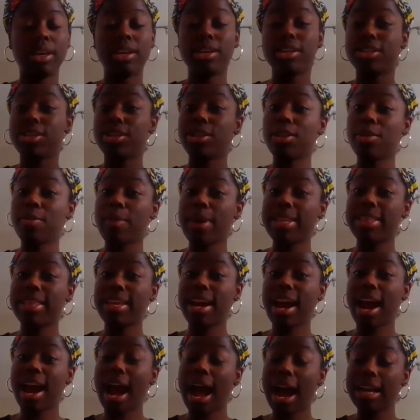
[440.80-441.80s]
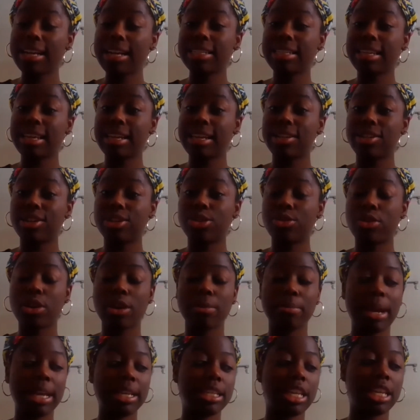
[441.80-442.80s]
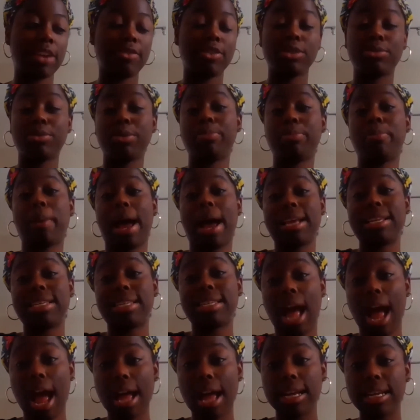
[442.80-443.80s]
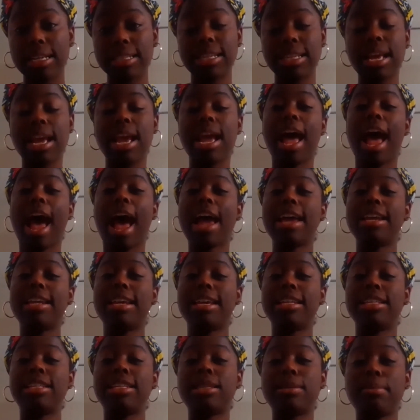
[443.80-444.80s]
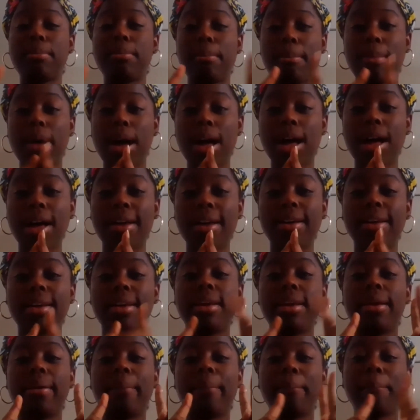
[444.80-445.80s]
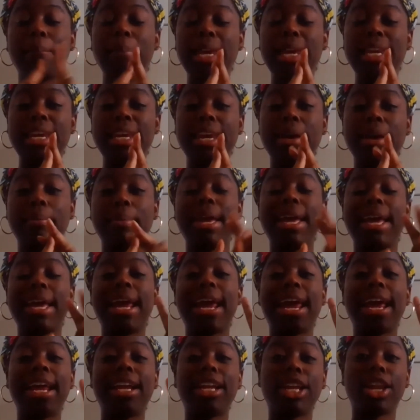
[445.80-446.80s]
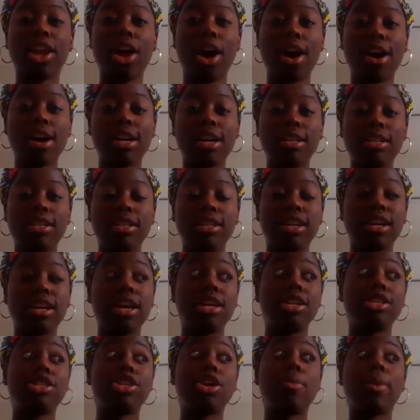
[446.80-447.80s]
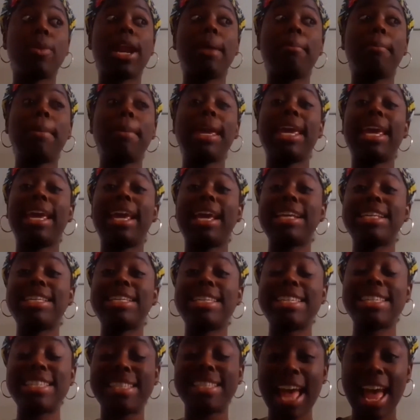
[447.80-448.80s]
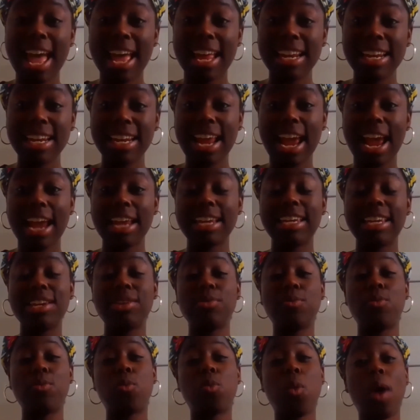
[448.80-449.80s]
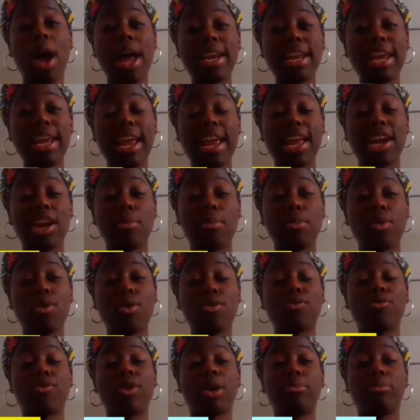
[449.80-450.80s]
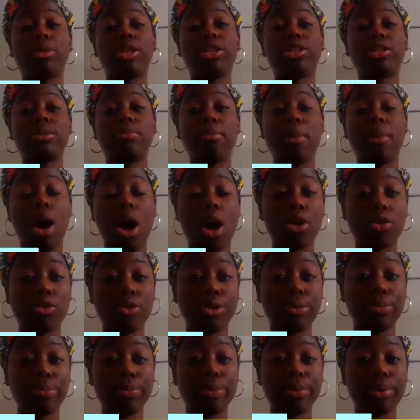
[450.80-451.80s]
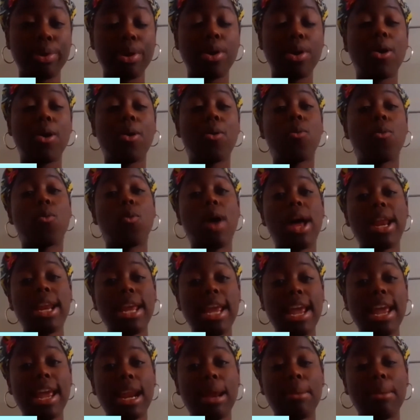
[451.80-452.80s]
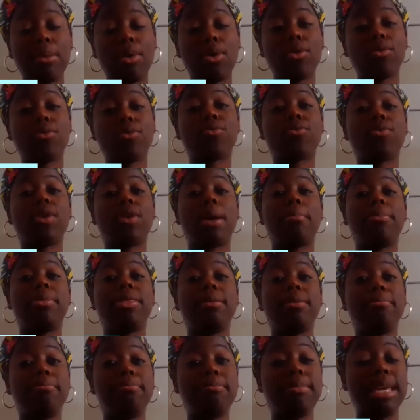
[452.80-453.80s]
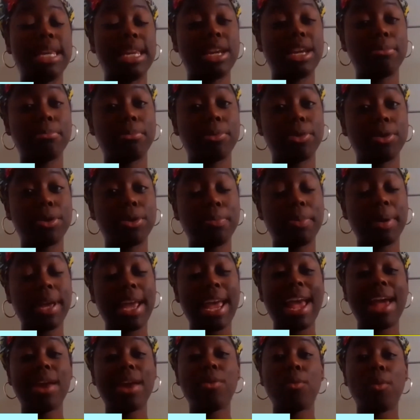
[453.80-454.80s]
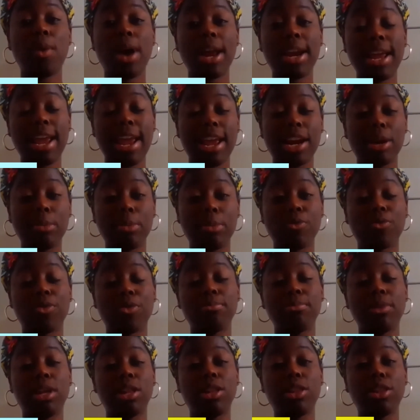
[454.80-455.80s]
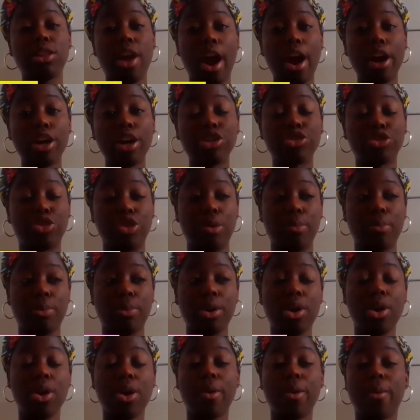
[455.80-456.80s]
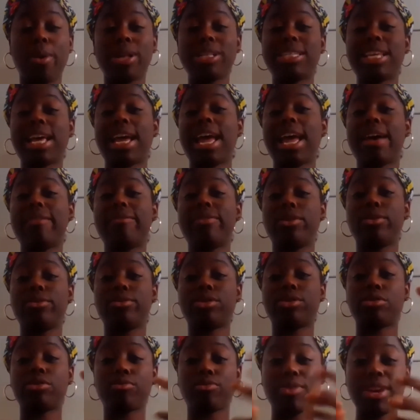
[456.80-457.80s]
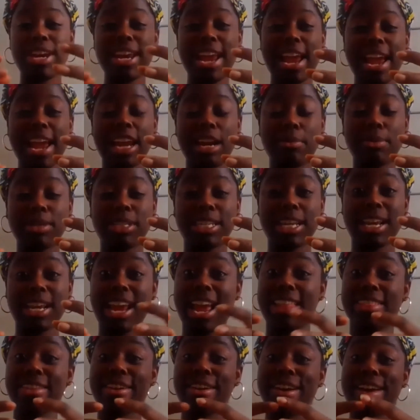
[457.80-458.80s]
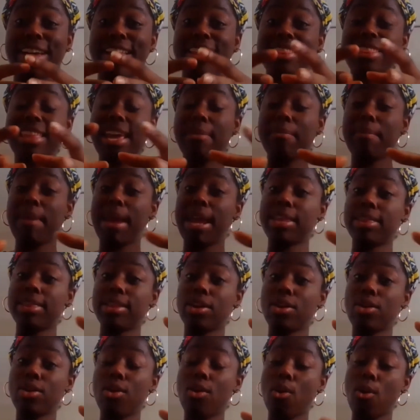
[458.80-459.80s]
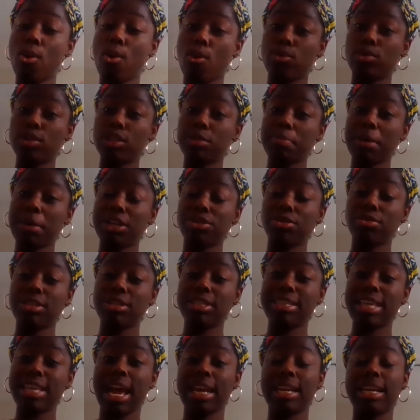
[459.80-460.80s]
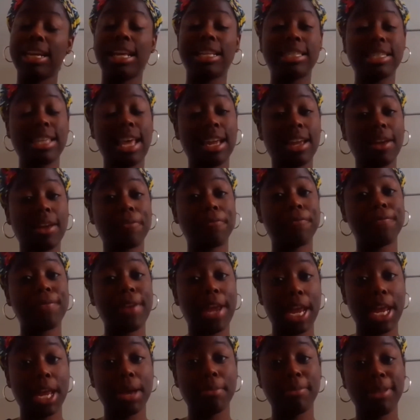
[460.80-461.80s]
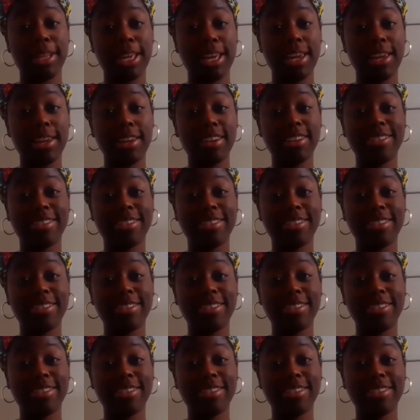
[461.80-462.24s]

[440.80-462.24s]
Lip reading: So the way that I decided to sort my stuffies was by size. I did small, medium, and large. So when I'm making a set, I need one animal from the small group, one animal from the medium group, and one animal from the large group. Once I have those 3 animals together, they make their own special set. It's like a family.